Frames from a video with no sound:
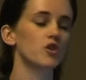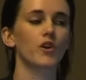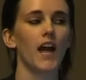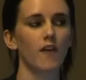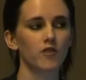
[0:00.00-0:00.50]
you're going
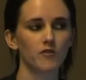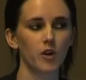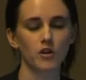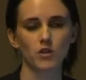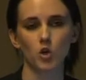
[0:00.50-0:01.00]
to have to
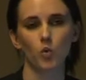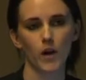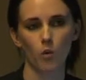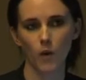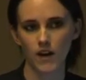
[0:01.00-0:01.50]
focus on quick
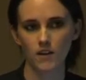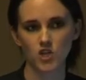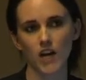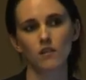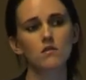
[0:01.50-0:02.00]
win
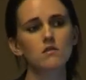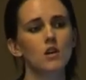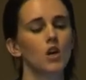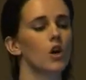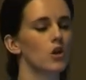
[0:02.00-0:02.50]
channels.
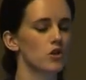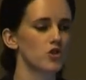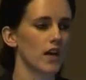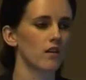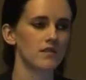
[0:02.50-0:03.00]
So
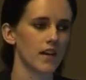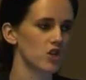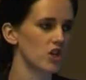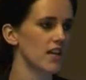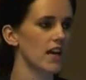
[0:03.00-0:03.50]
channels like
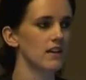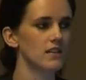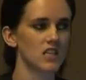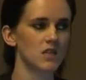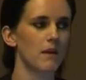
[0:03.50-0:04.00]
GDN,
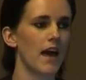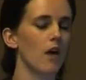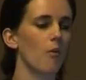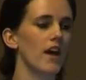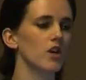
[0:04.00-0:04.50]
display,
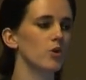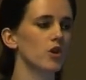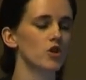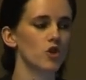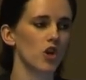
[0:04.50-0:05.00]
where you
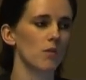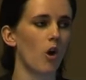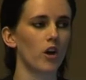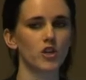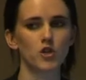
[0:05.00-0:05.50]
can turn them
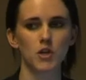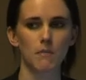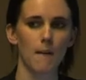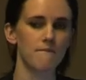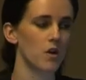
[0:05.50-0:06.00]
on and turn them
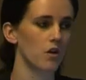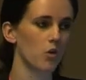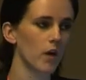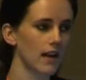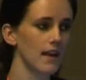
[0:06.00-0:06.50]
up very
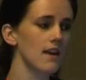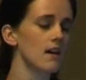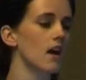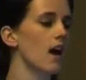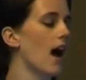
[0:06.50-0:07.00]
quickly.
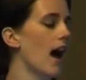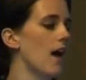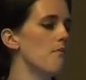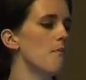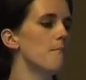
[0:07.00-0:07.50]

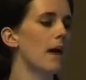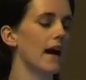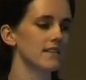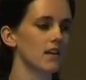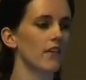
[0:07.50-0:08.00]

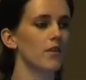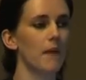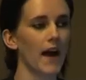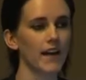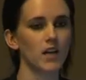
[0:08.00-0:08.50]
But at the
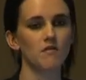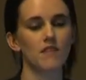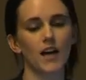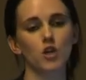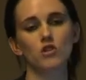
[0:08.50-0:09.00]
back end of
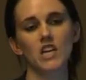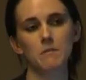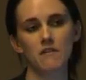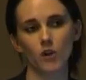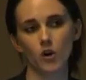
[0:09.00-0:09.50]
that, you need to
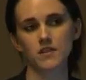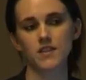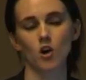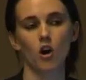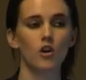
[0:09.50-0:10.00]
be
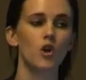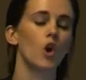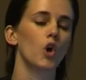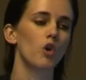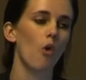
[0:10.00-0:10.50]
focusing on
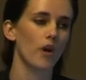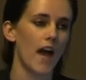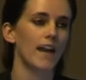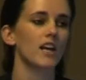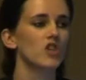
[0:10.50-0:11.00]
your
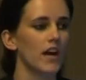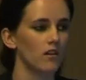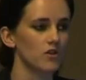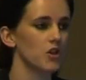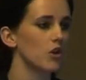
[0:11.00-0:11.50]
organic
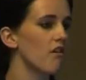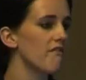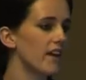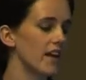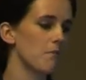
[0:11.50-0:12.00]
channels, so your
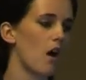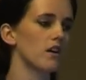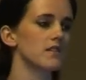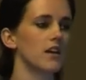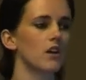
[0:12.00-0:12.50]
affiliate
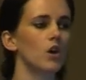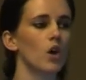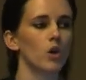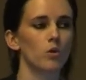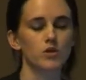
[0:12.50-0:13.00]
marketing,
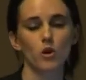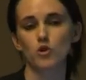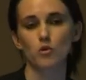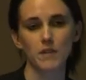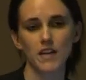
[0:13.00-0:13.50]
your
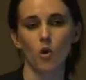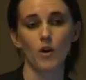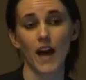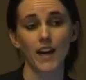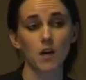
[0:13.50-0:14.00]
social media
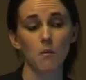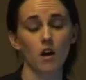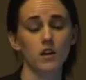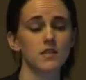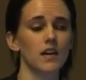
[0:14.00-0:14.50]
organic
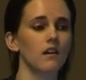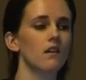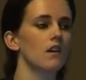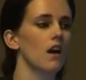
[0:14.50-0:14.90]
marketing,